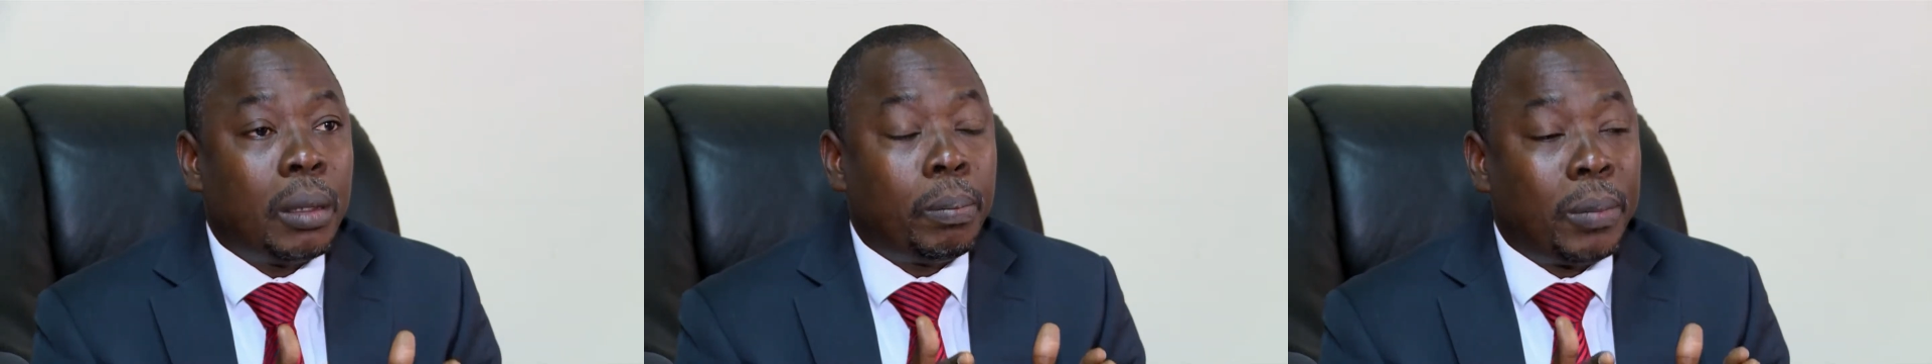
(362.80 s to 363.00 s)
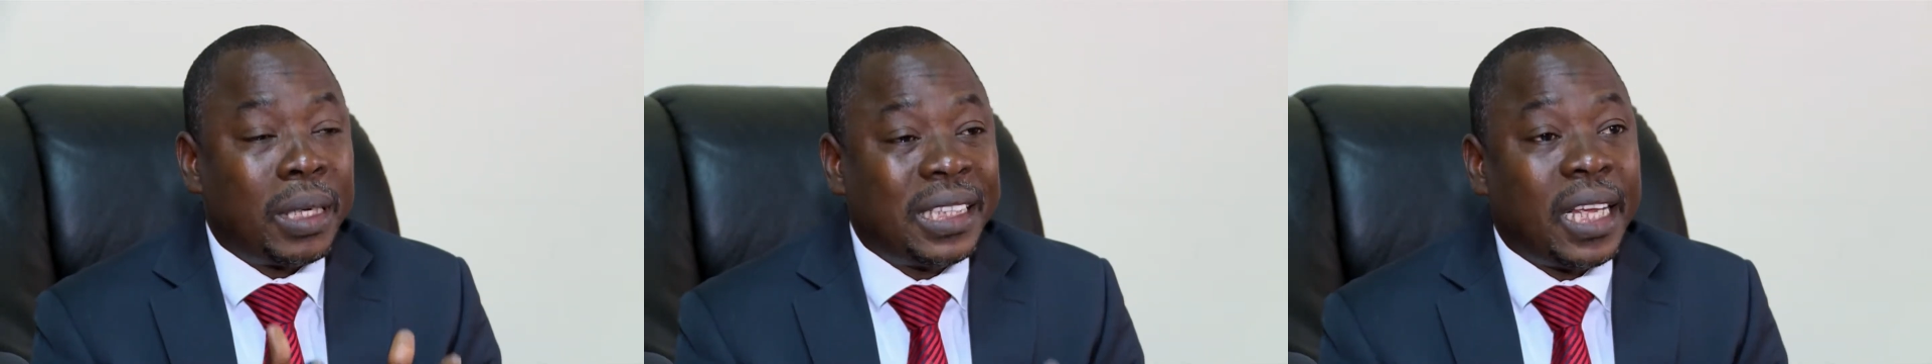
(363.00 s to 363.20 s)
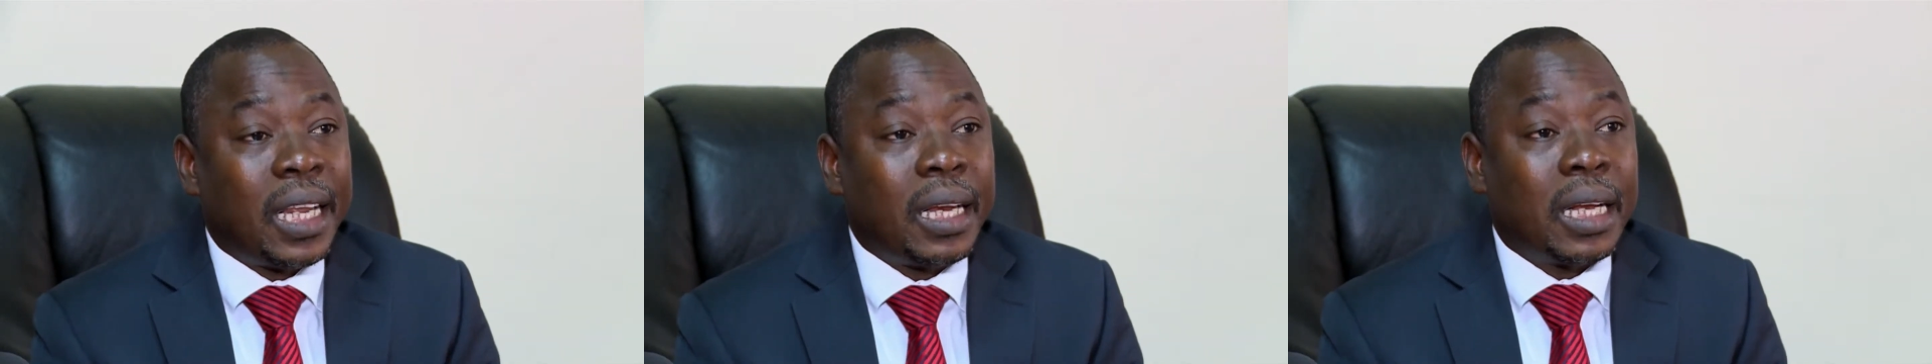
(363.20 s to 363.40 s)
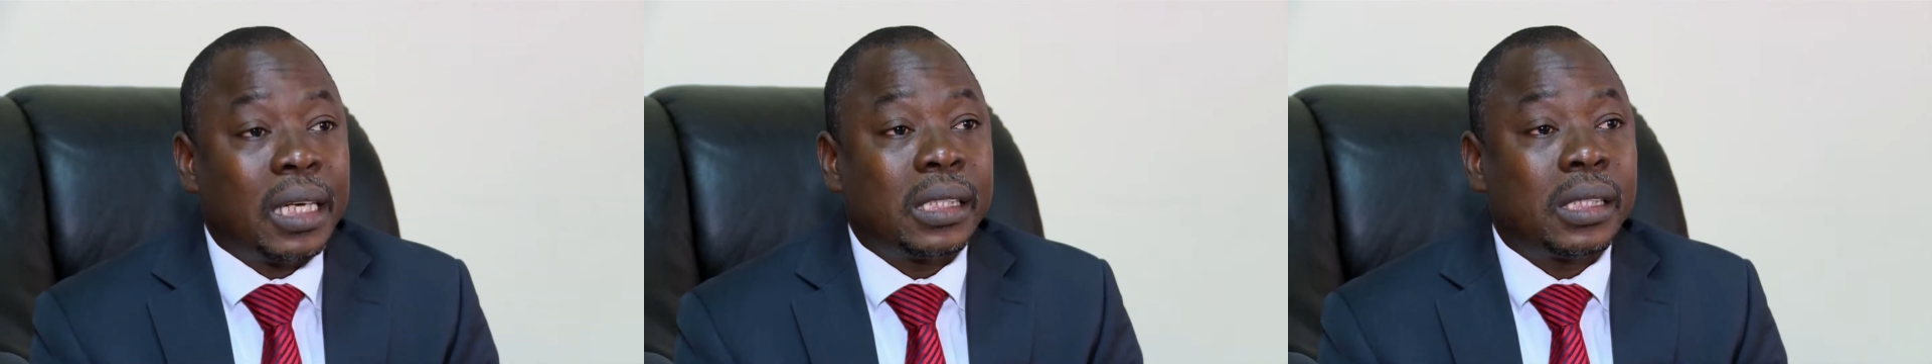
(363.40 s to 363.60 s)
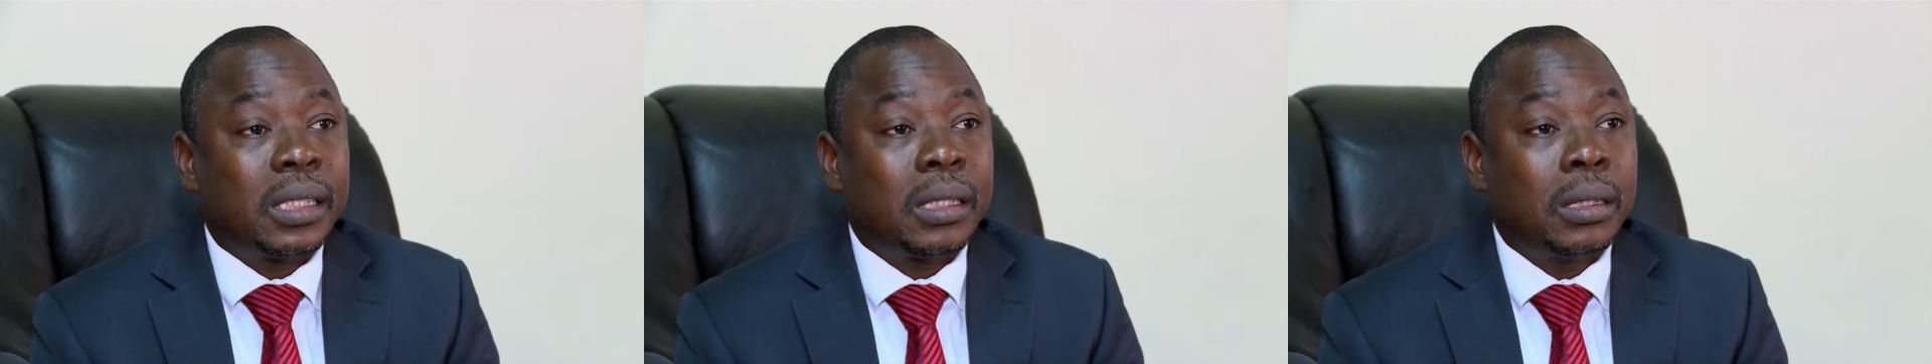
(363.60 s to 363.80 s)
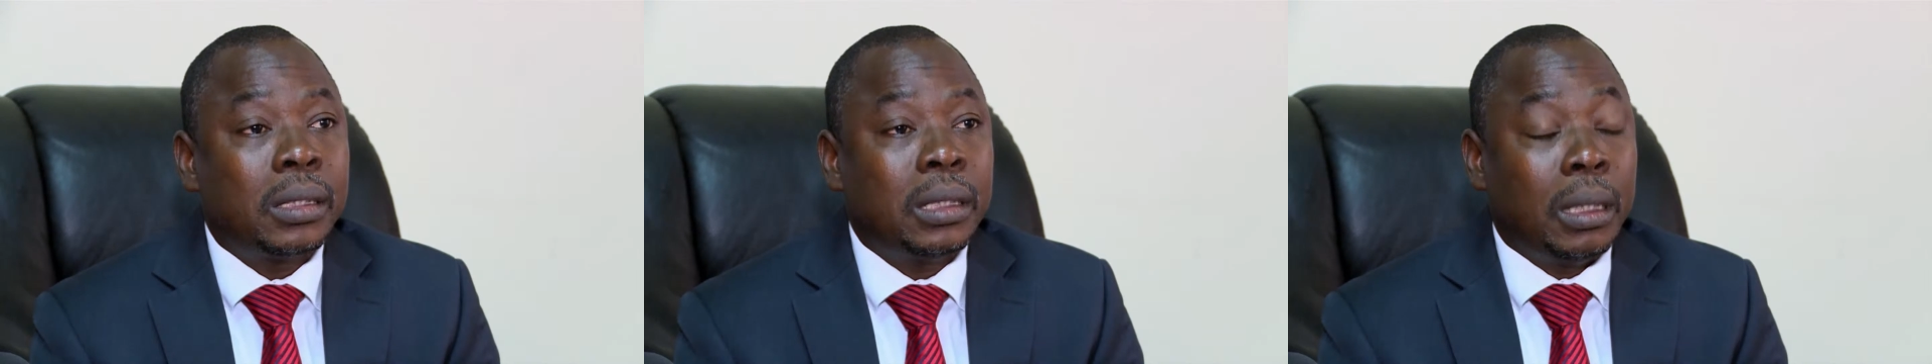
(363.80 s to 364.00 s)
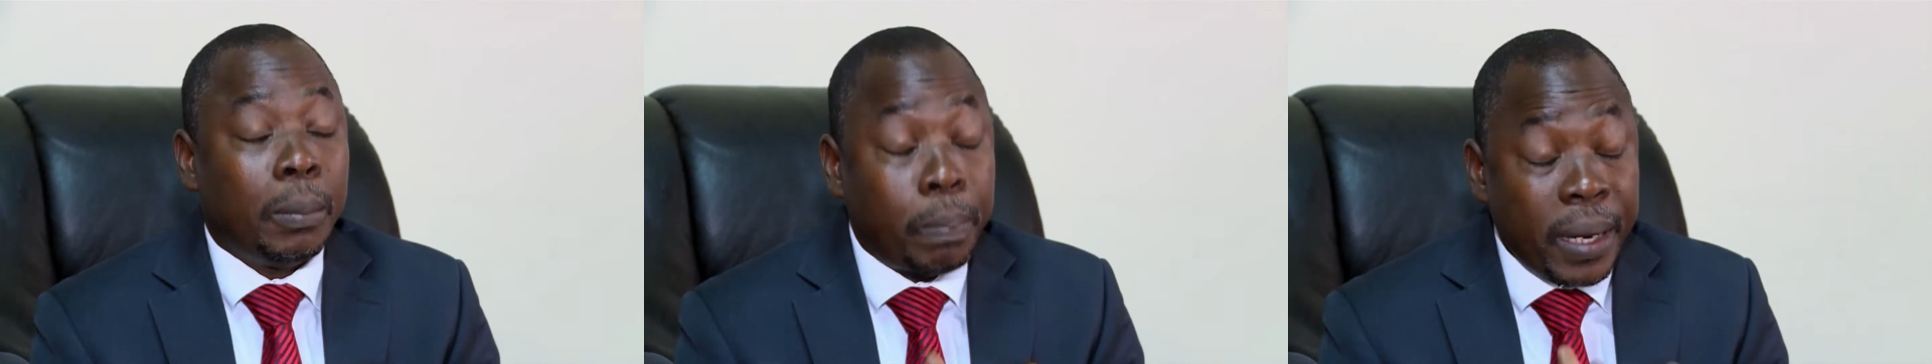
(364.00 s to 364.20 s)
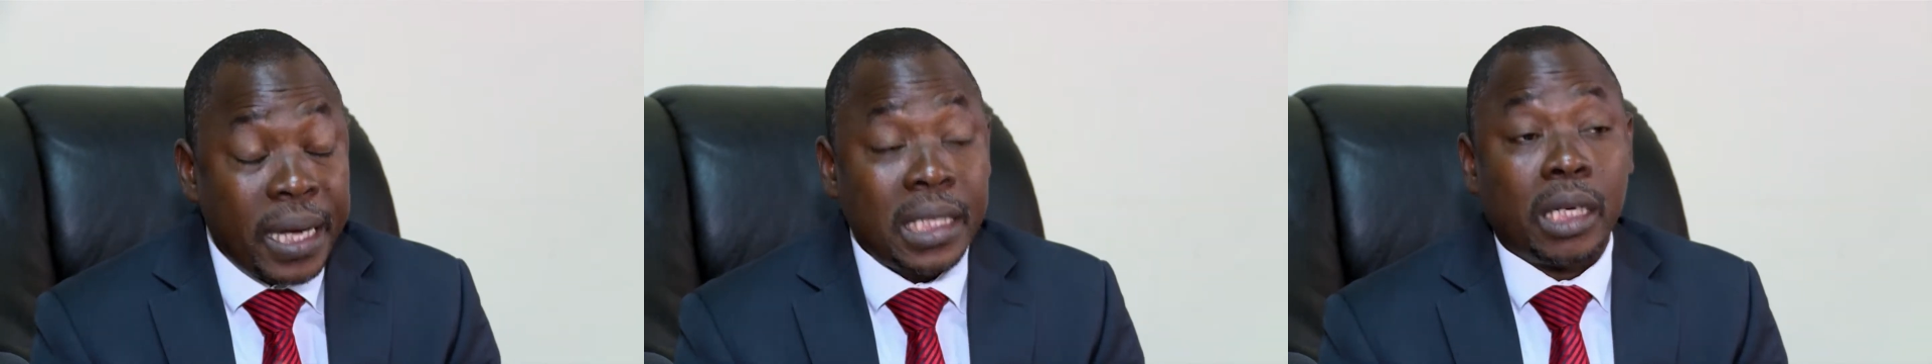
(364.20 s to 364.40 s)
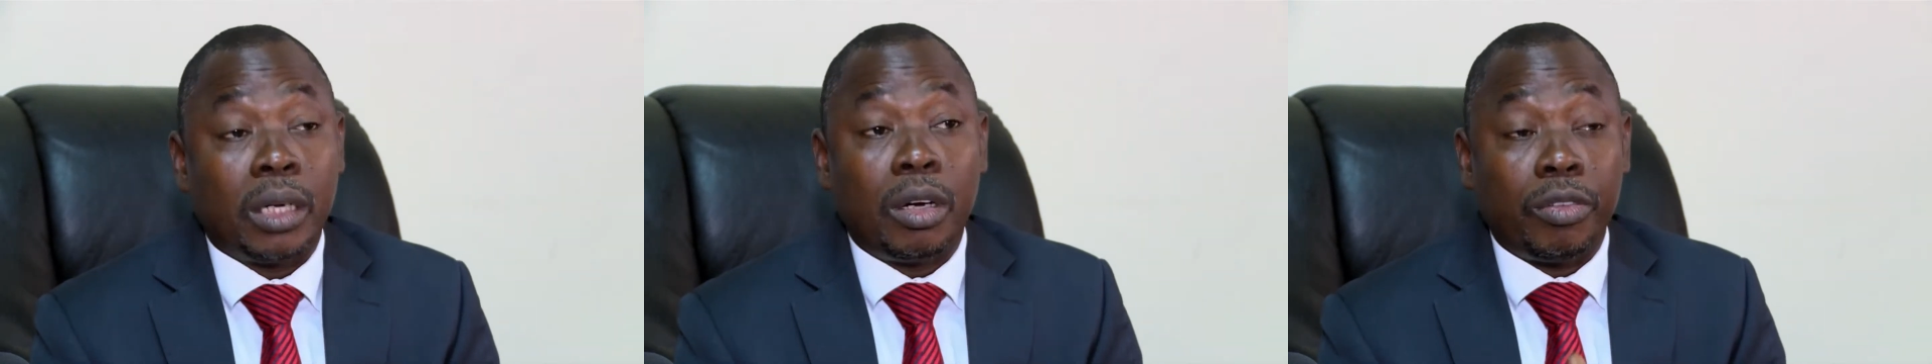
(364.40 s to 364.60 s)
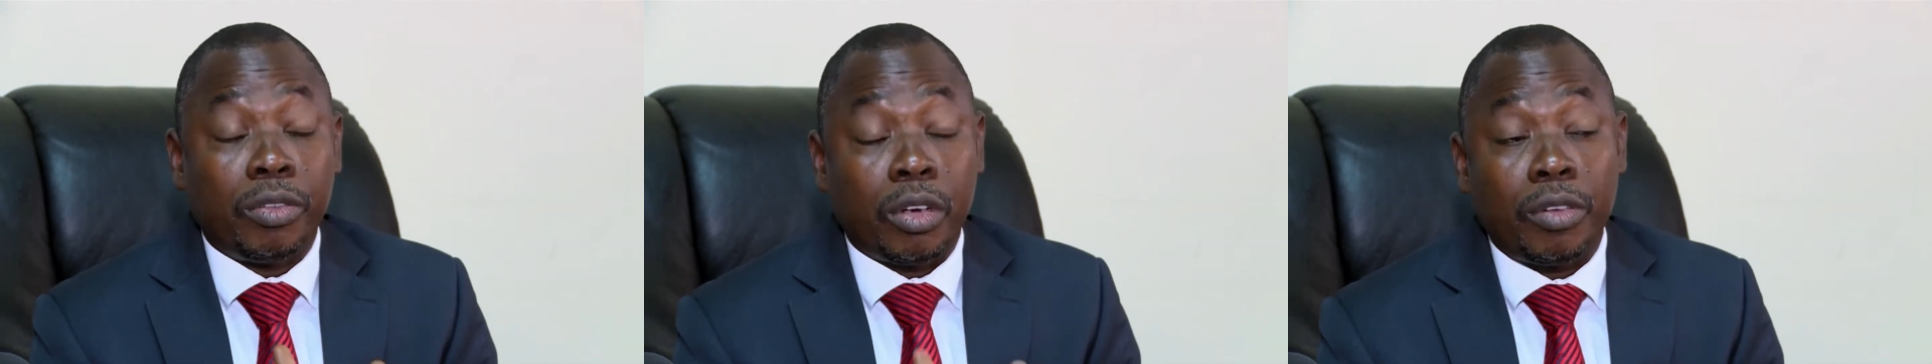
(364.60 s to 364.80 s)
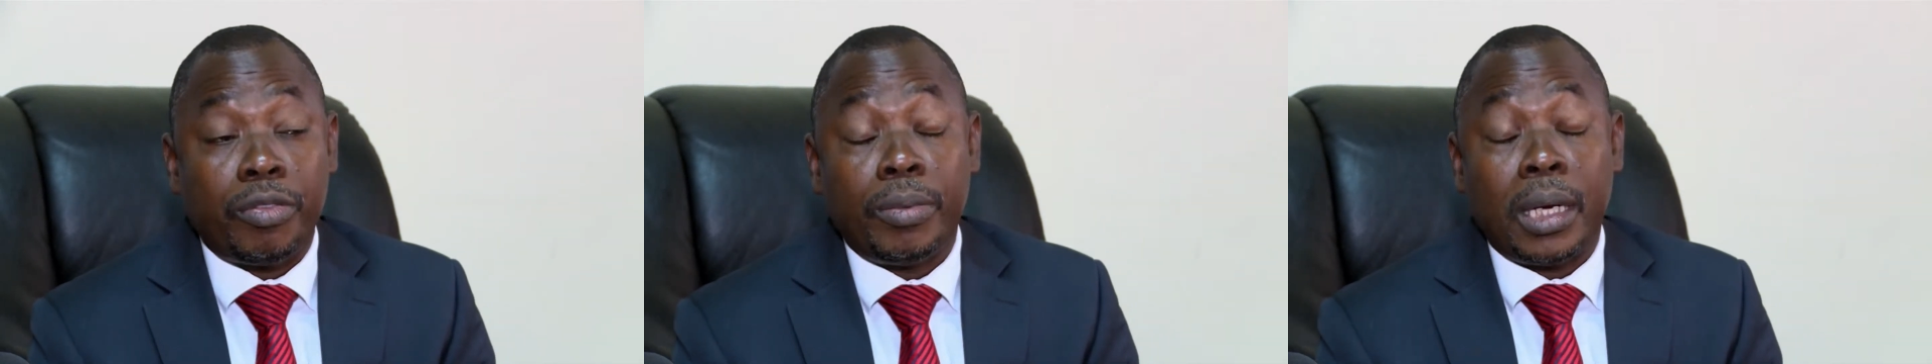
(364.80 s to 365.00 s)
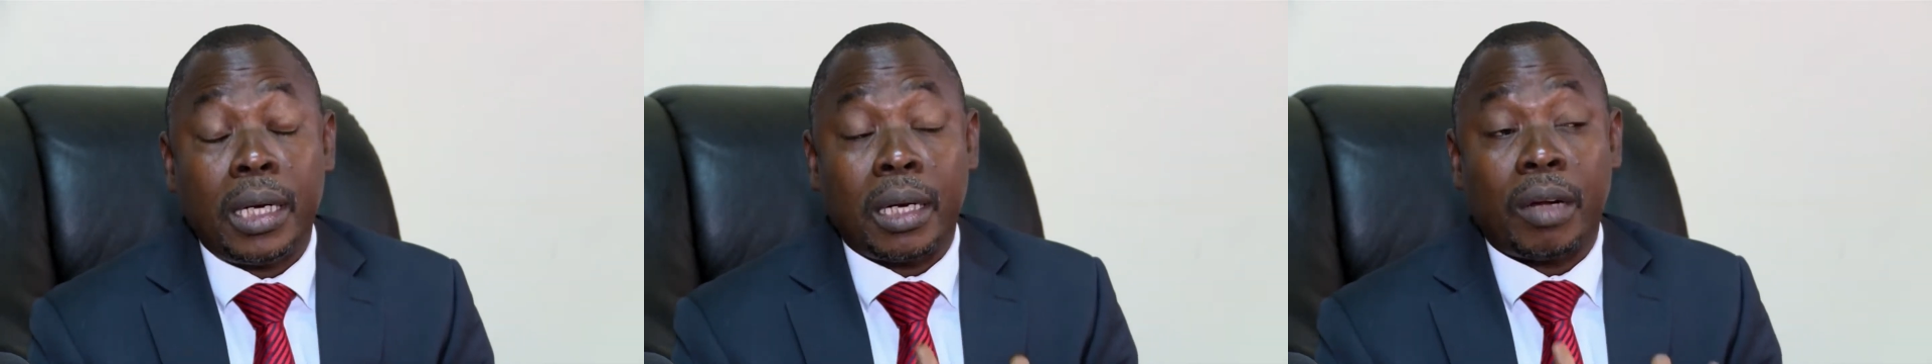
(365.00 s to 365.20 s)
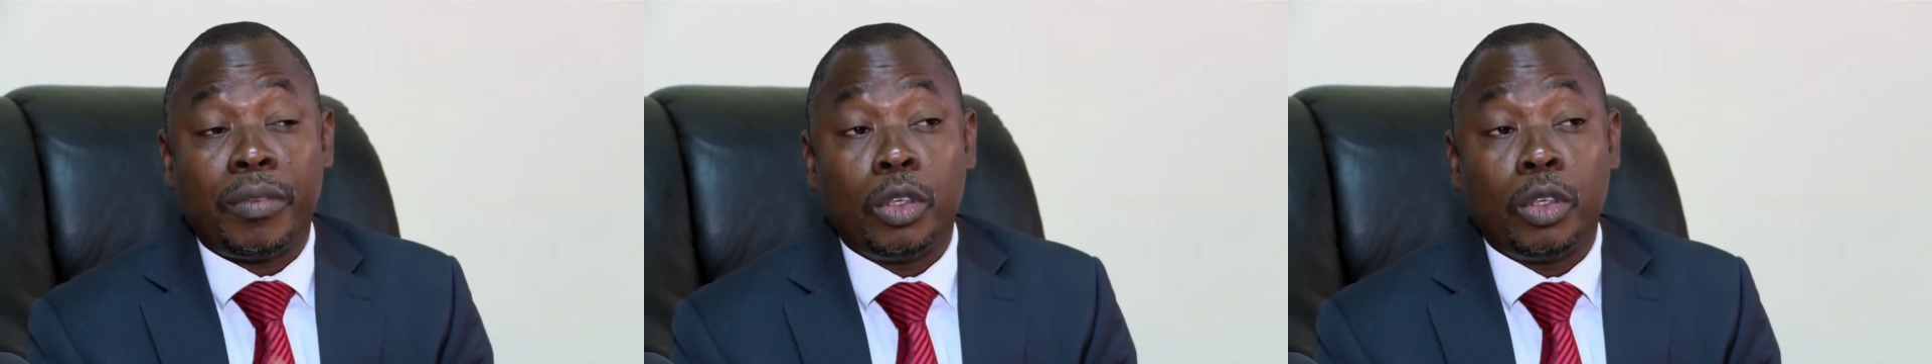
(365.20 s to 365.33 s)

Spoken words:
materials, the printing of government